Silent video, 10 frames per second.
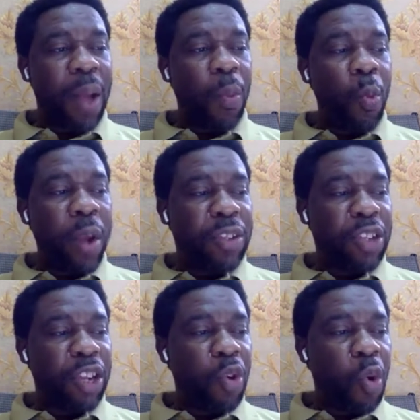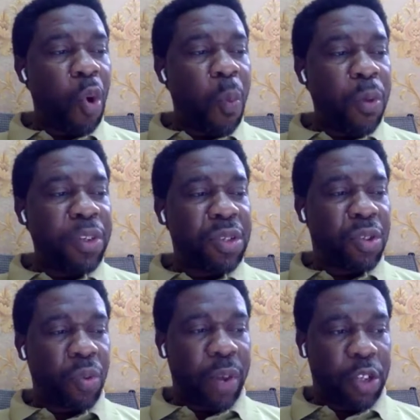and went in
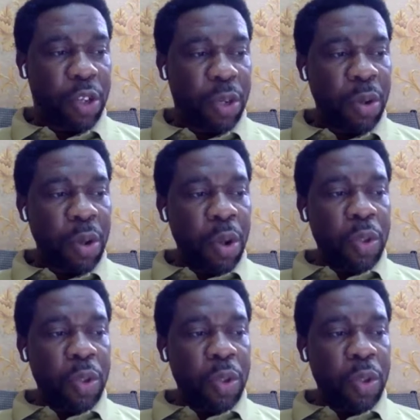opposite direction